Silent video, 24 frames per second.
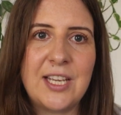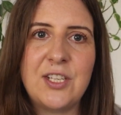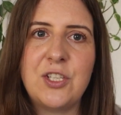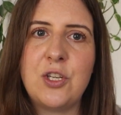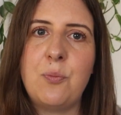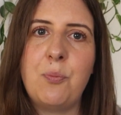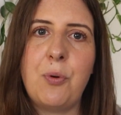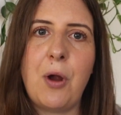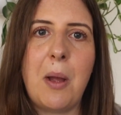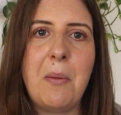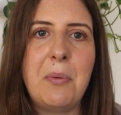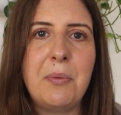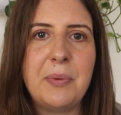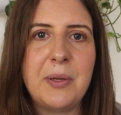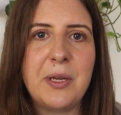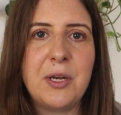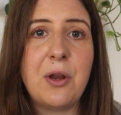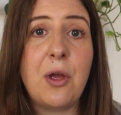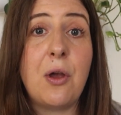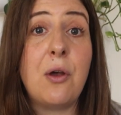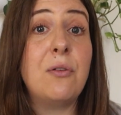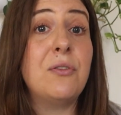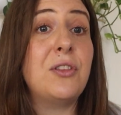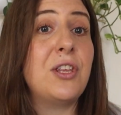As you probably
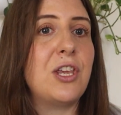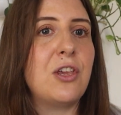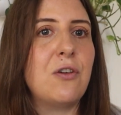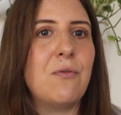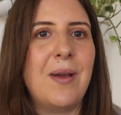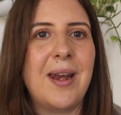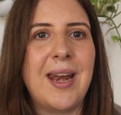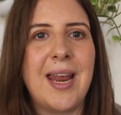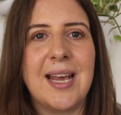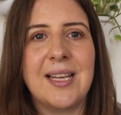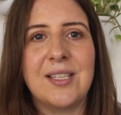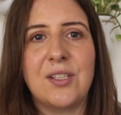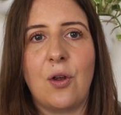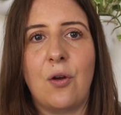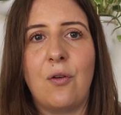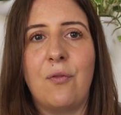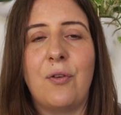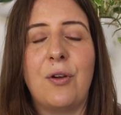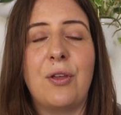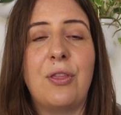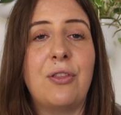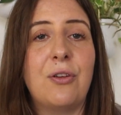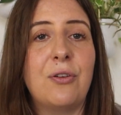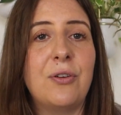know, the UN has
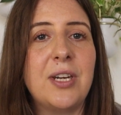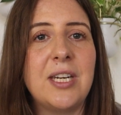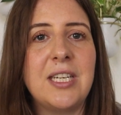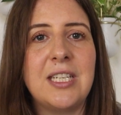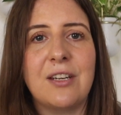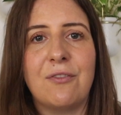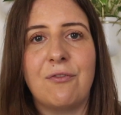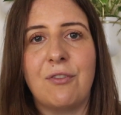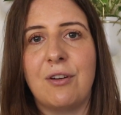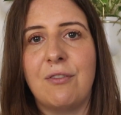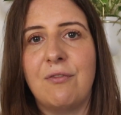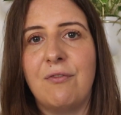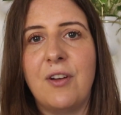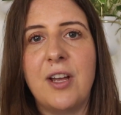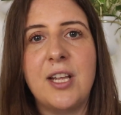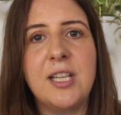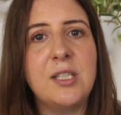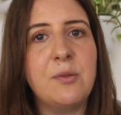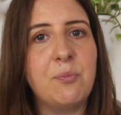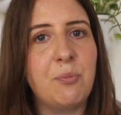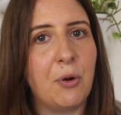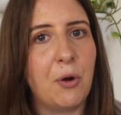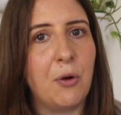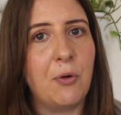over 30 different
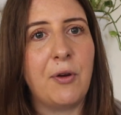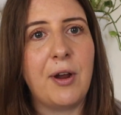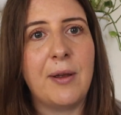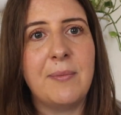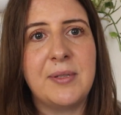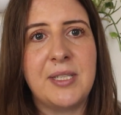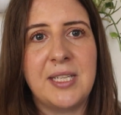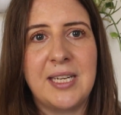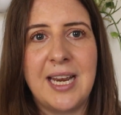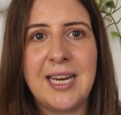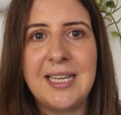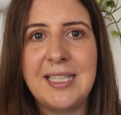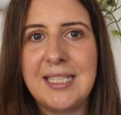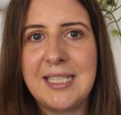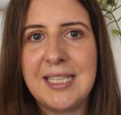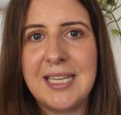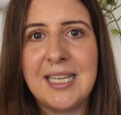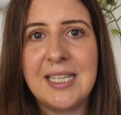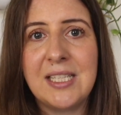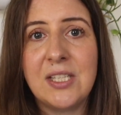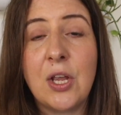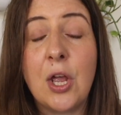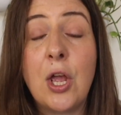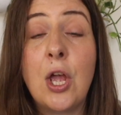funds, programs, and
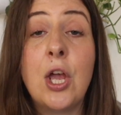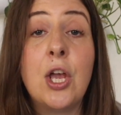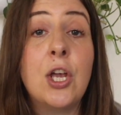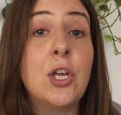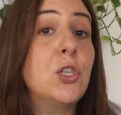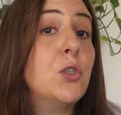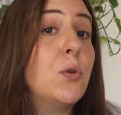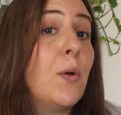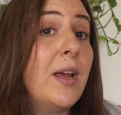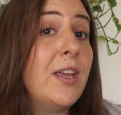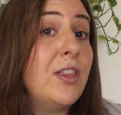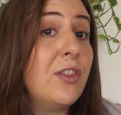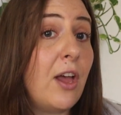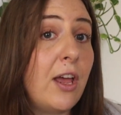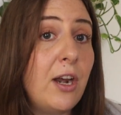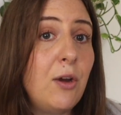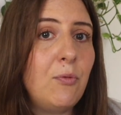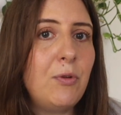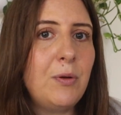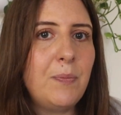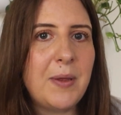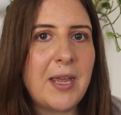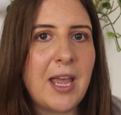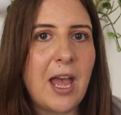entities, so I thought
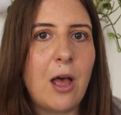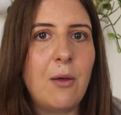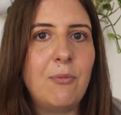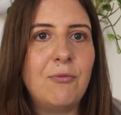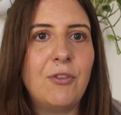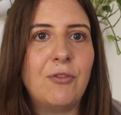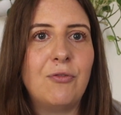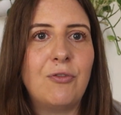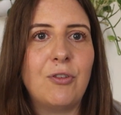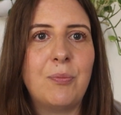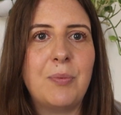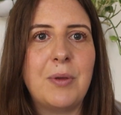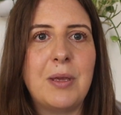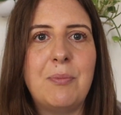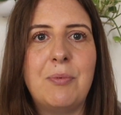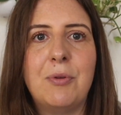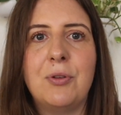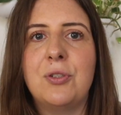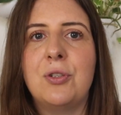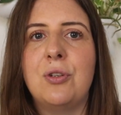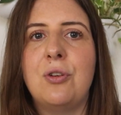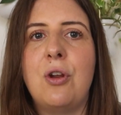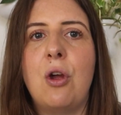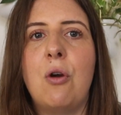it would be helpful for
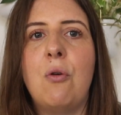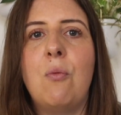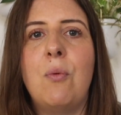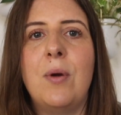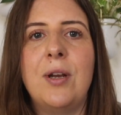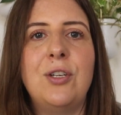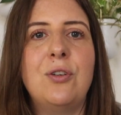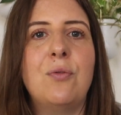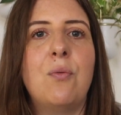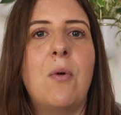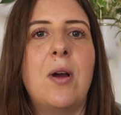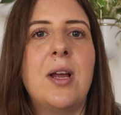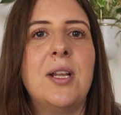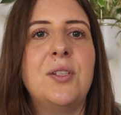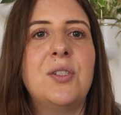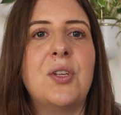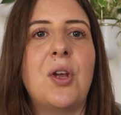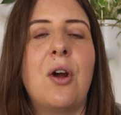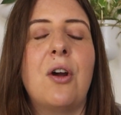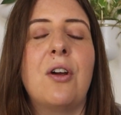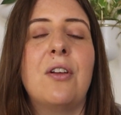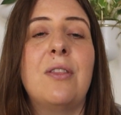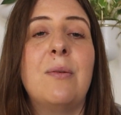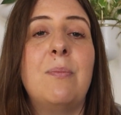people to know which ones
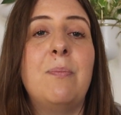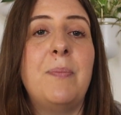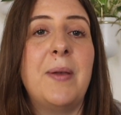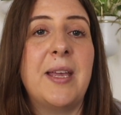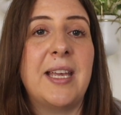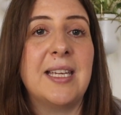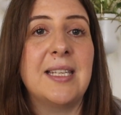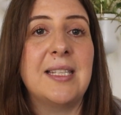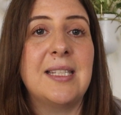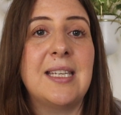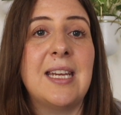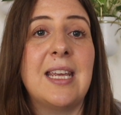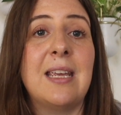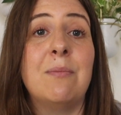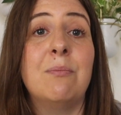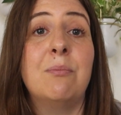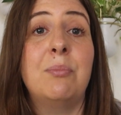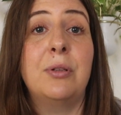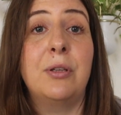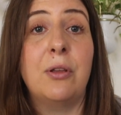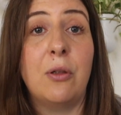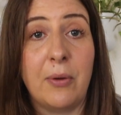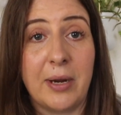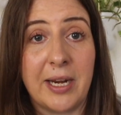are the biggest
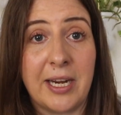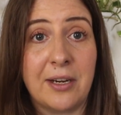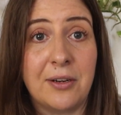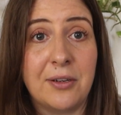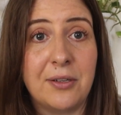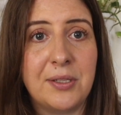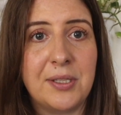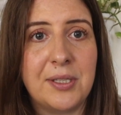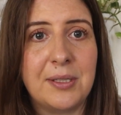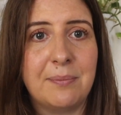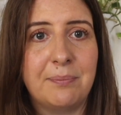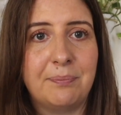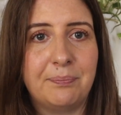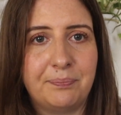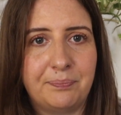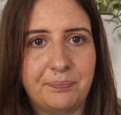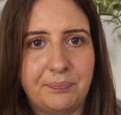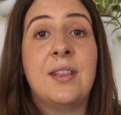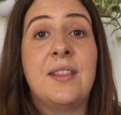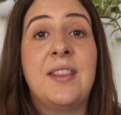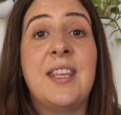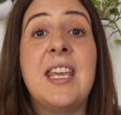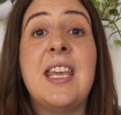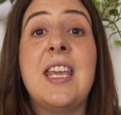employers.
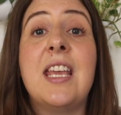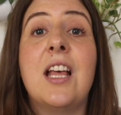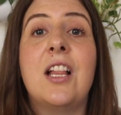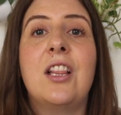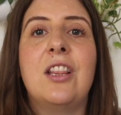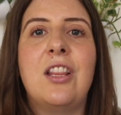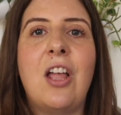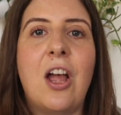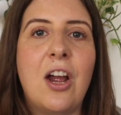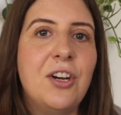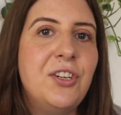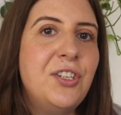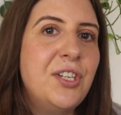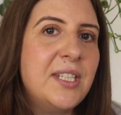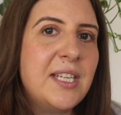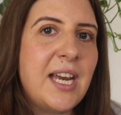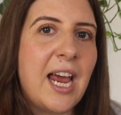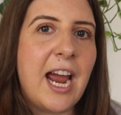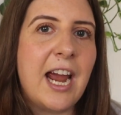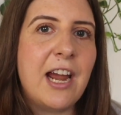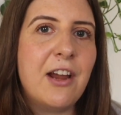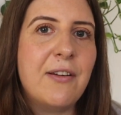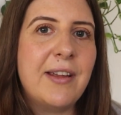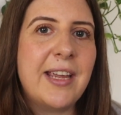The largest
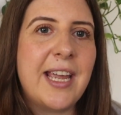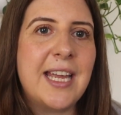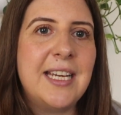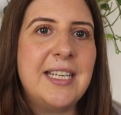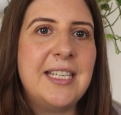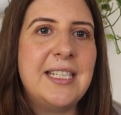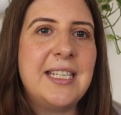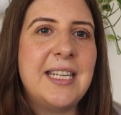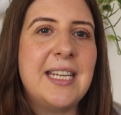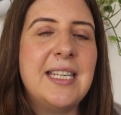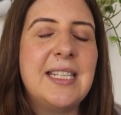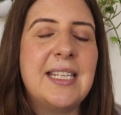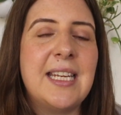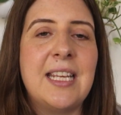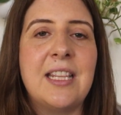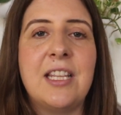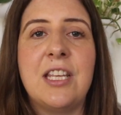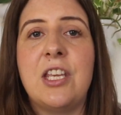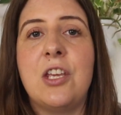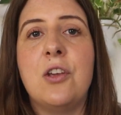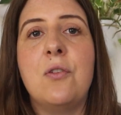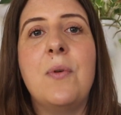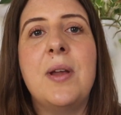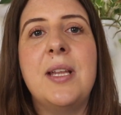hiring entities in
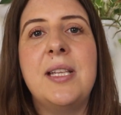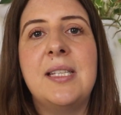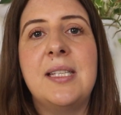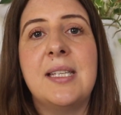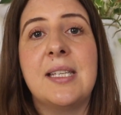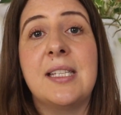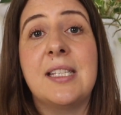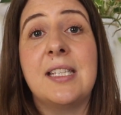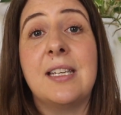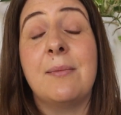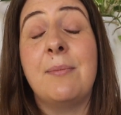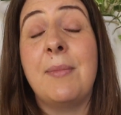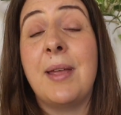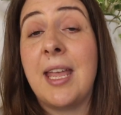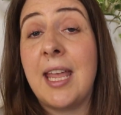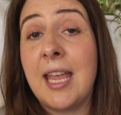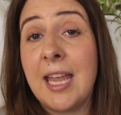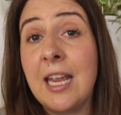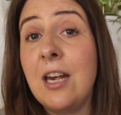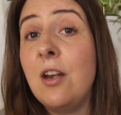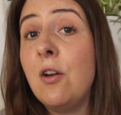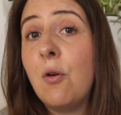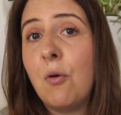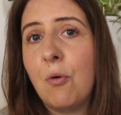the UN system
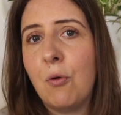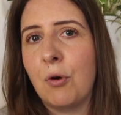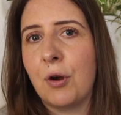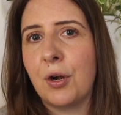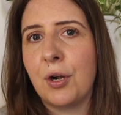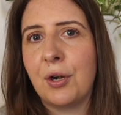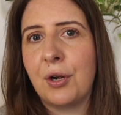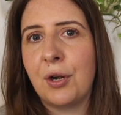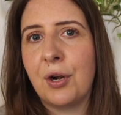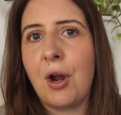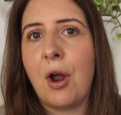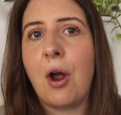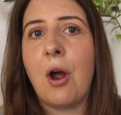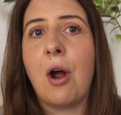in order